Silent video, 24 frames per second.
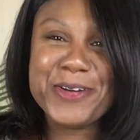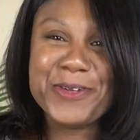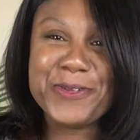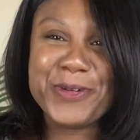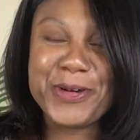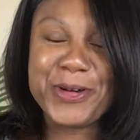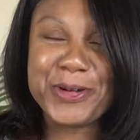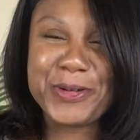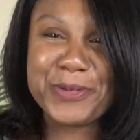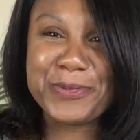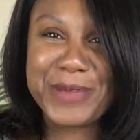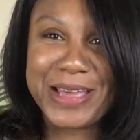
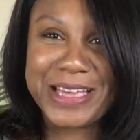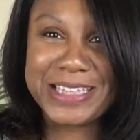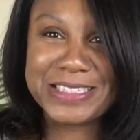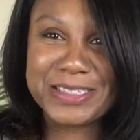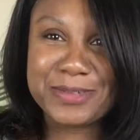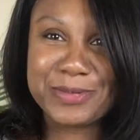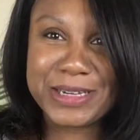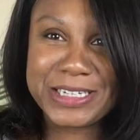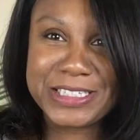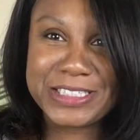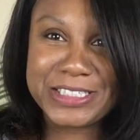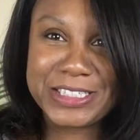welcome back
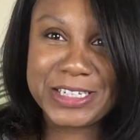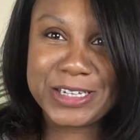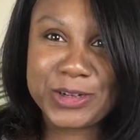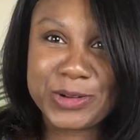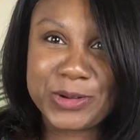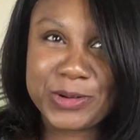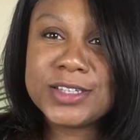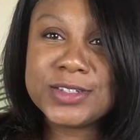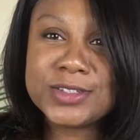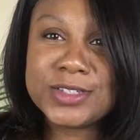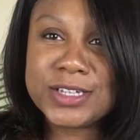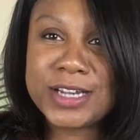to my
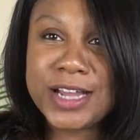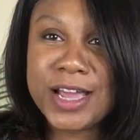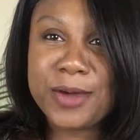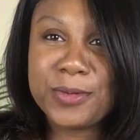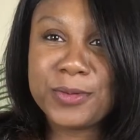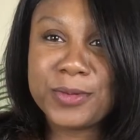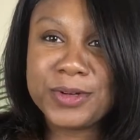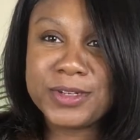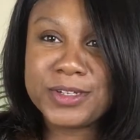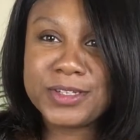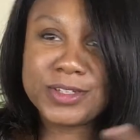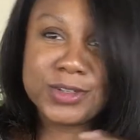channel so today i
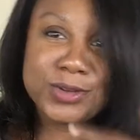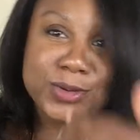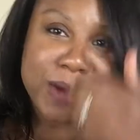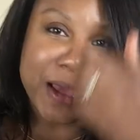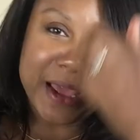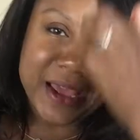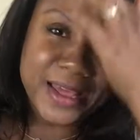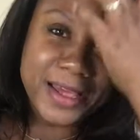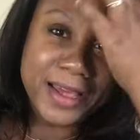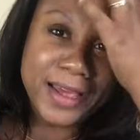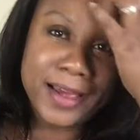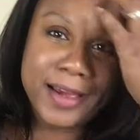want to do
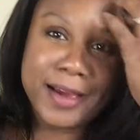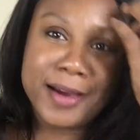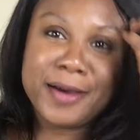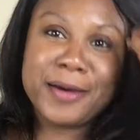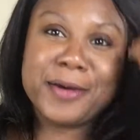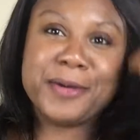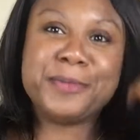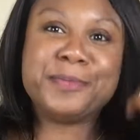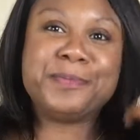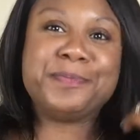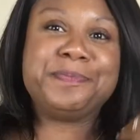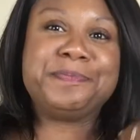a
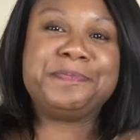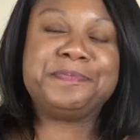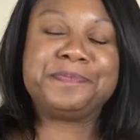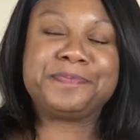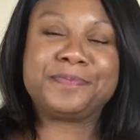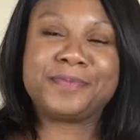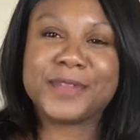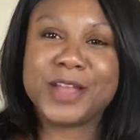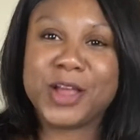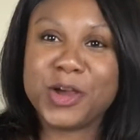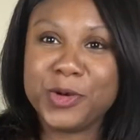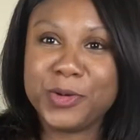um
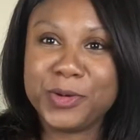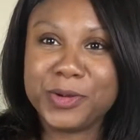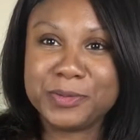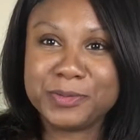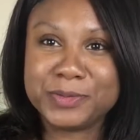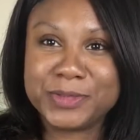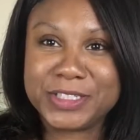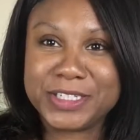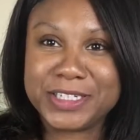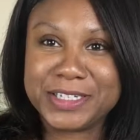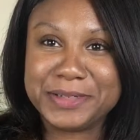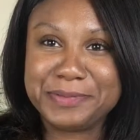
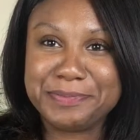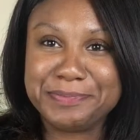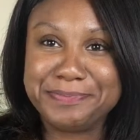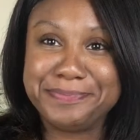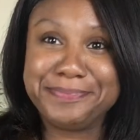omg